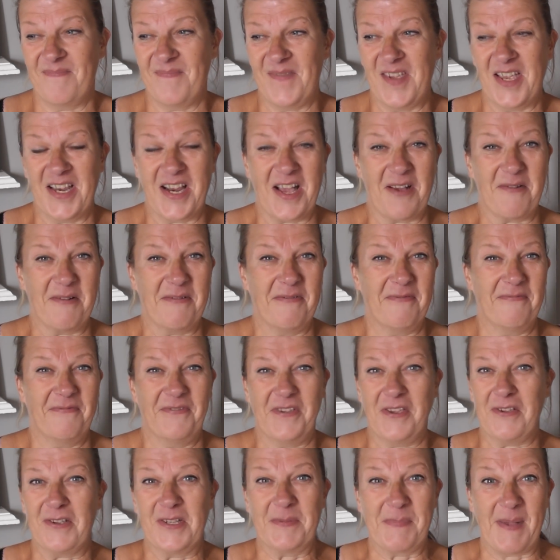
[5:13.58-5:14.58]
you know, a
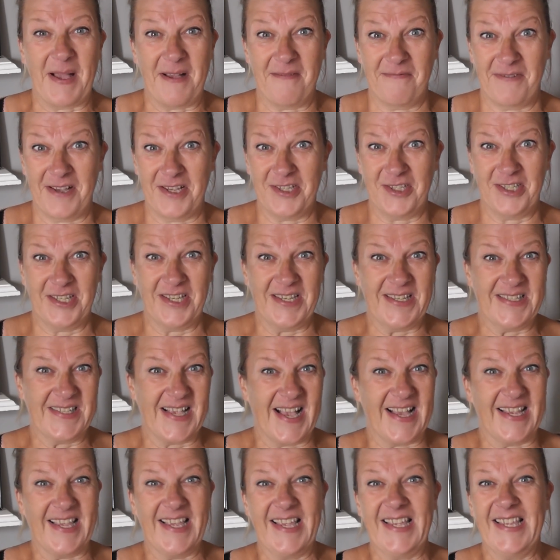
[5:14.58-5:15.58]
few spare
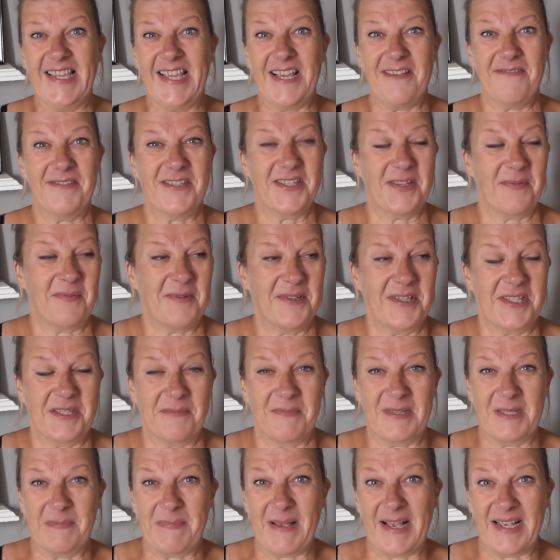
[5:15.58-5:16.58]
veggies. I can give someone
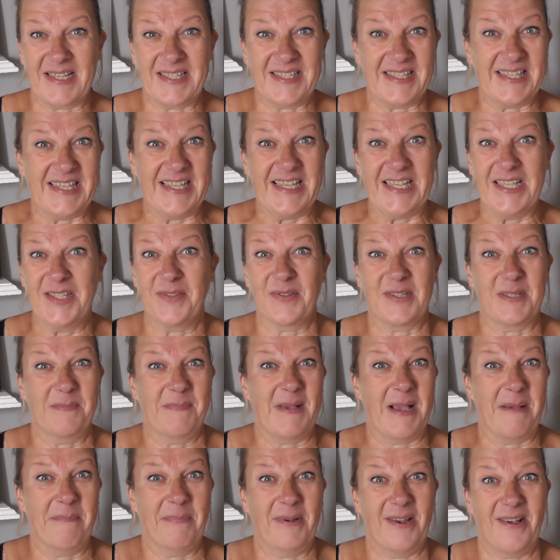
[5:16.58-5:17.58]
some spare seeds or
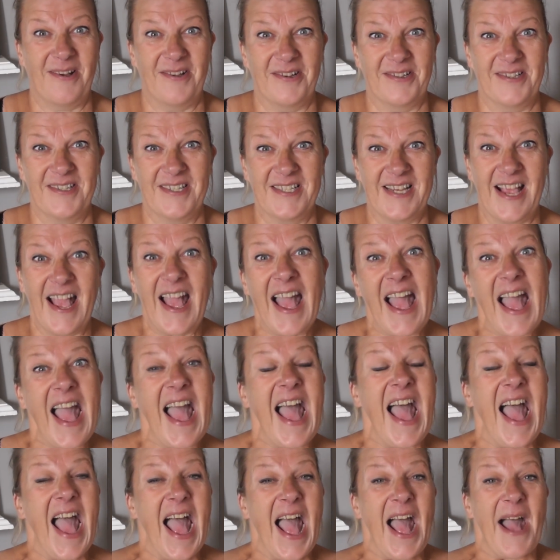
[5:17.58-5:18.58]
spare plant.
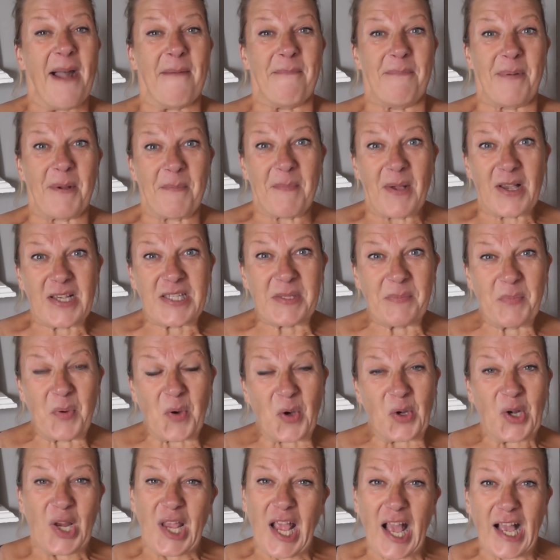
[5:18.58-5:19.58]
But most
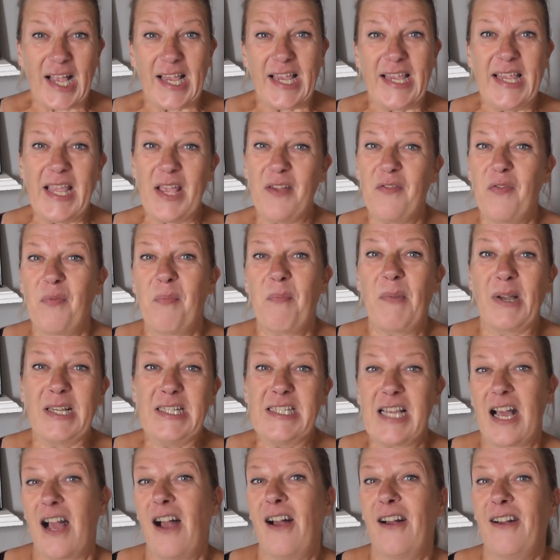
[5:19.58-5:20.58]
importantly, I can give
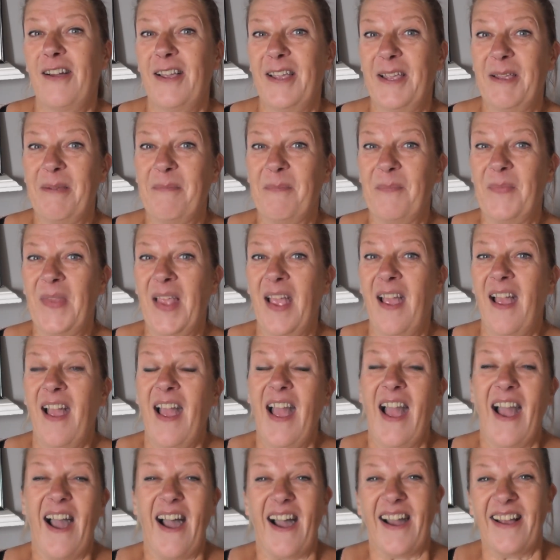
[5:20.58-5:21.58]
my time.
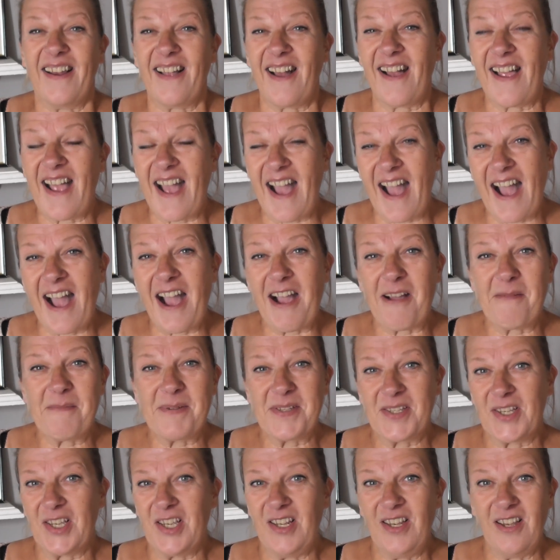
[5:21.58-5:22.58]
And I
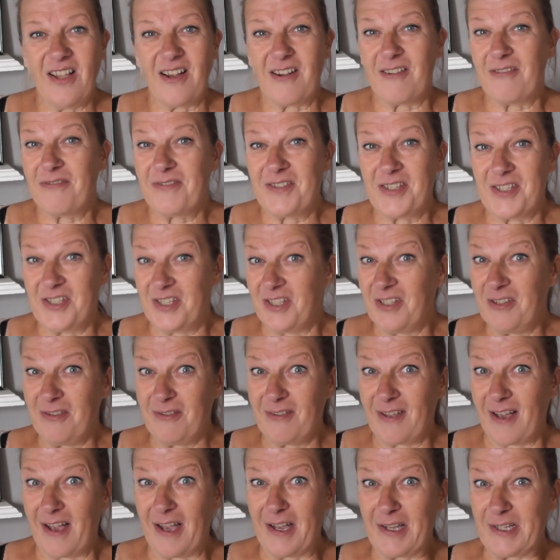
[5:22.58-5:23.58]
absolutely love to
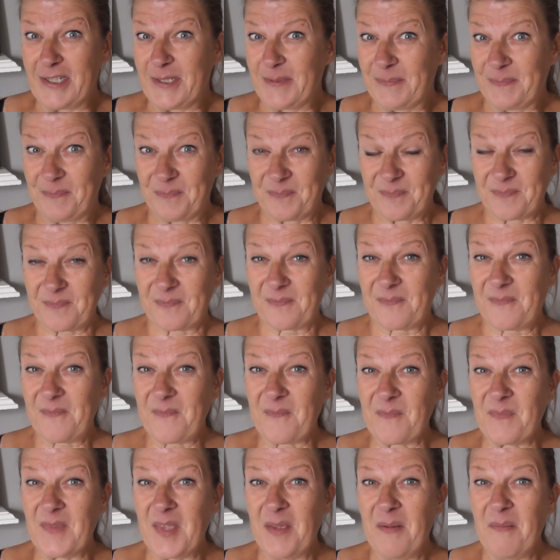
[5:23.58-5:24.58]
do that.
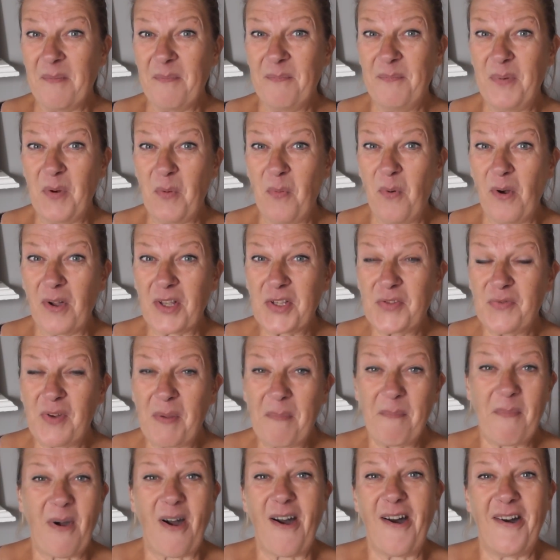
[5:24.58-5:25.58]
But what's
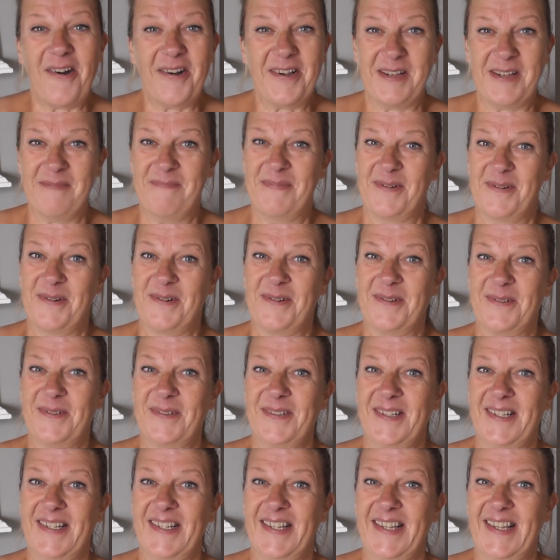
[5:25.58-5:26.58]

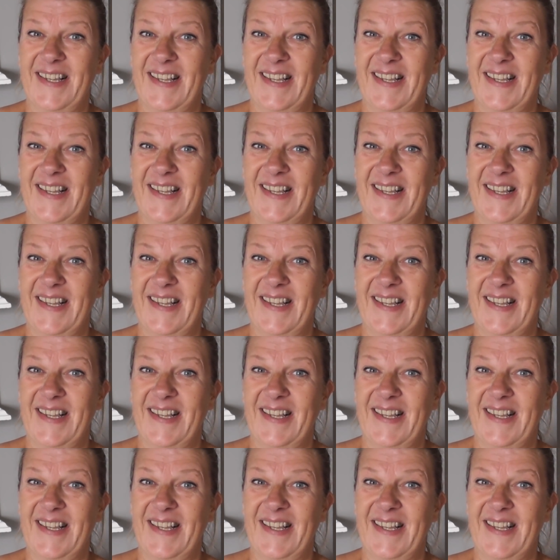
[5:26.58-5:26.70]
remarkable,